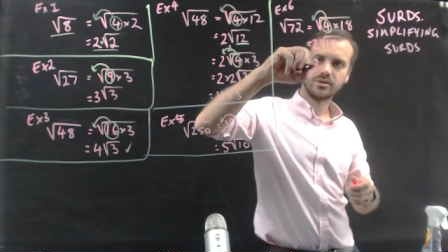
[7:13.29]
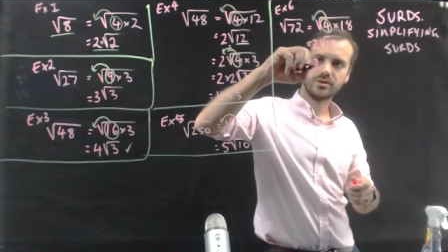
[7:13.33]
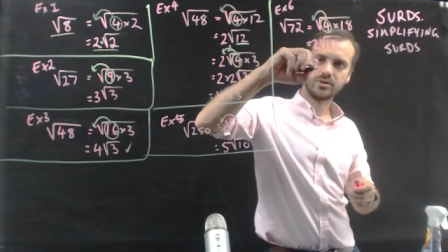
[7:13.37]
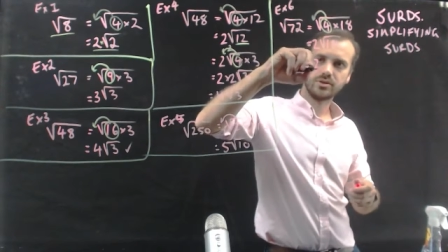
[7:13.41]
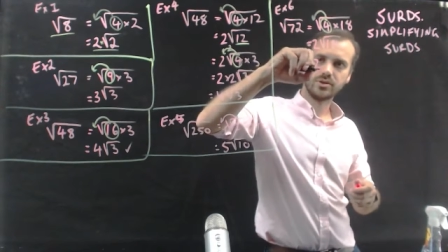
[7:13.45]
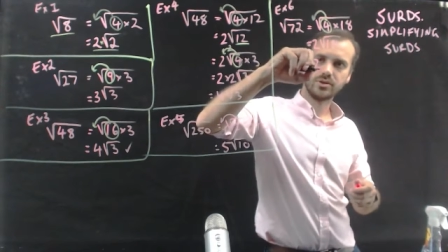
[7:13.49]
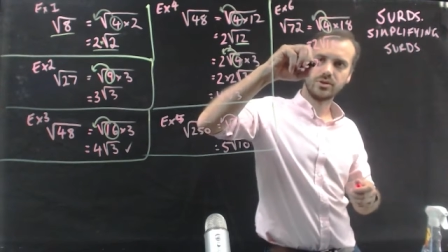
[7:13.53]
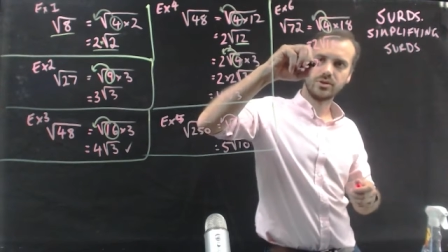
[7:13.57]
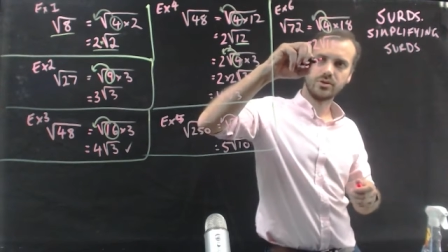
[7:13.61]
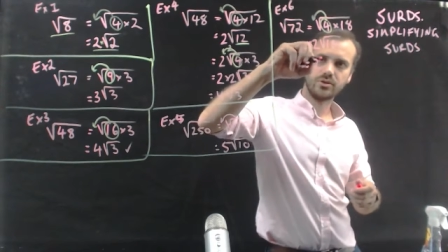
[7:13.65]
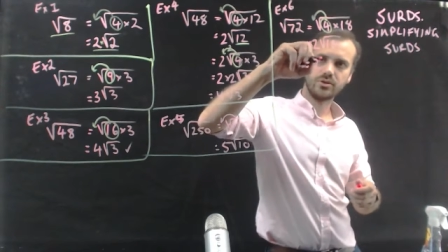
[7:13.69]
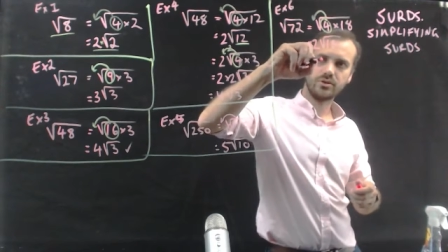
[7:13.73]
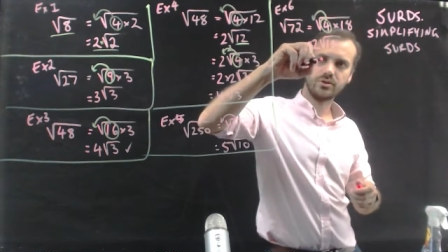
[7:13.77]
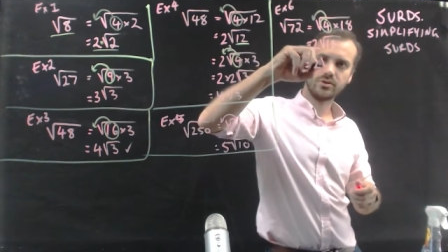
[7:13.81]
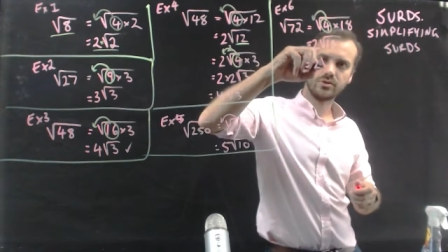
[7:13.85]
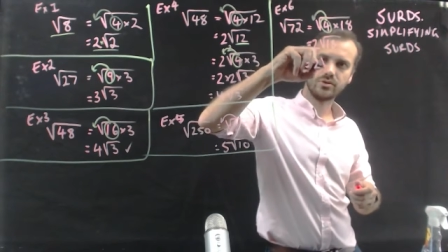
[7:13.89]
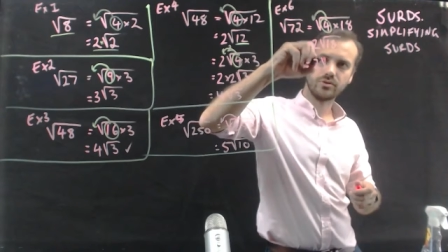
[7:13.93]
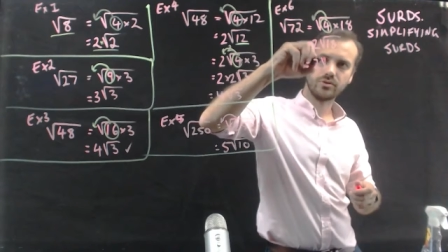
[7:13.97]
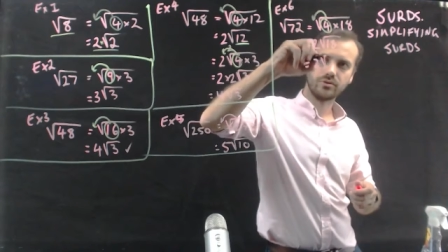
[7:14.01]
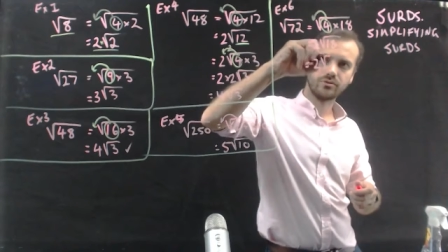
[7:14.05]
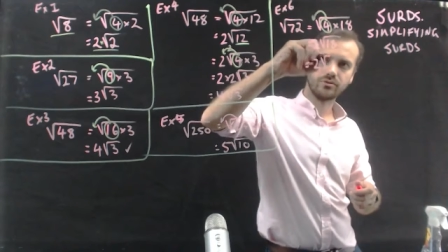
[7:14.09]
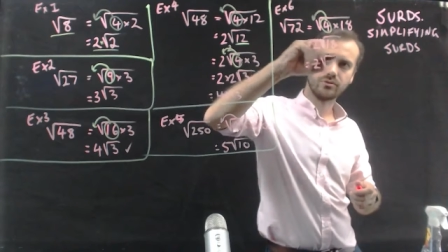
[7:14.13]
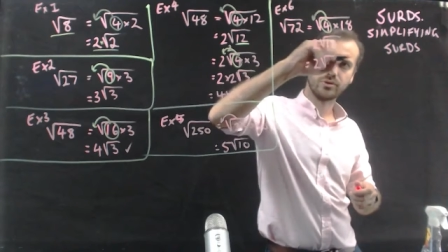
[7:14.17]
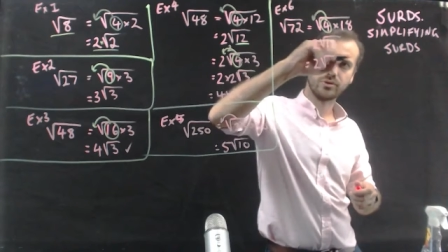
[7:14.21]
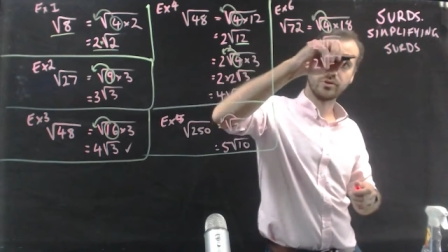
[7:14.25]
2
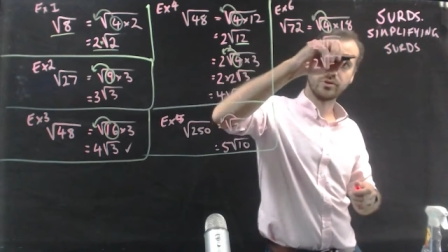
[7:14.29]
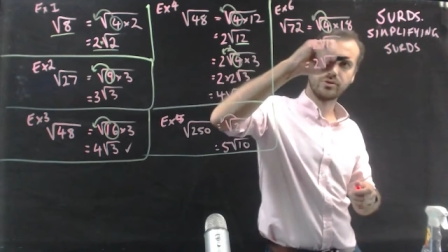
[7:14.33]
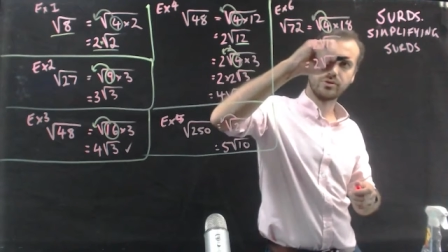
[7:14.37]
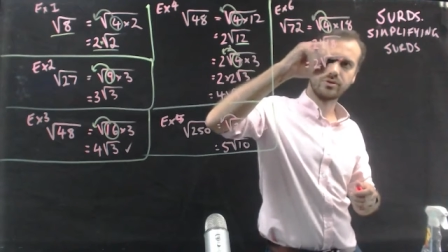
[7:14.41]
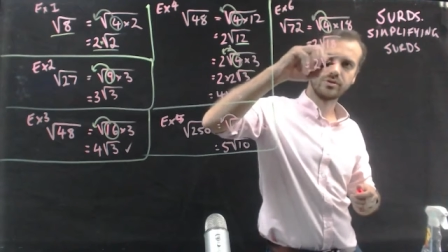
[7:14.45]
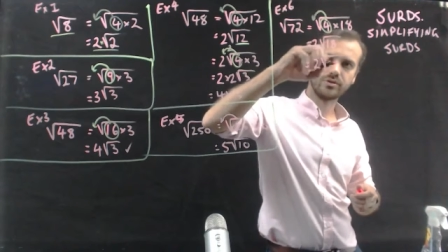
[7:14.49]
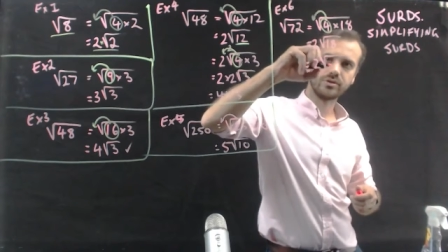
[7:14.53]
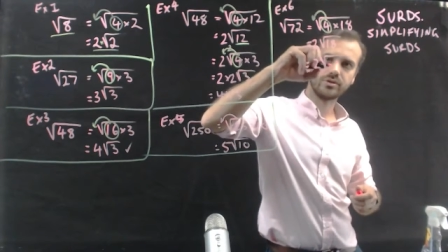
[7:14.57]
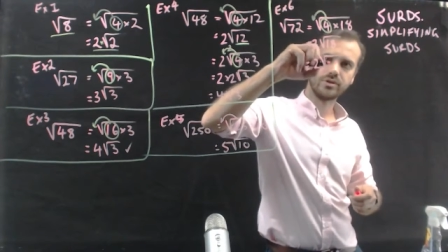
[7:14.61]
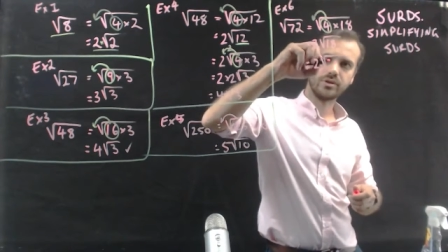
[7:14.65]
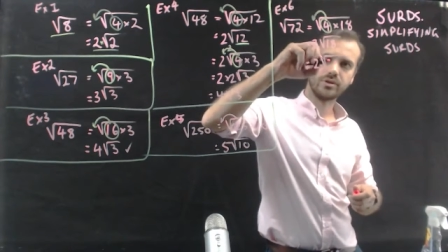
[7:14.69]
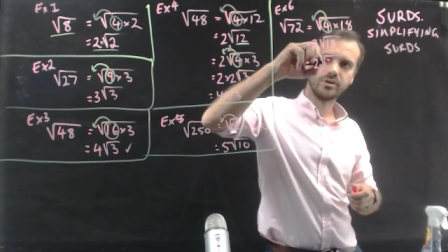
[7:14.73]
root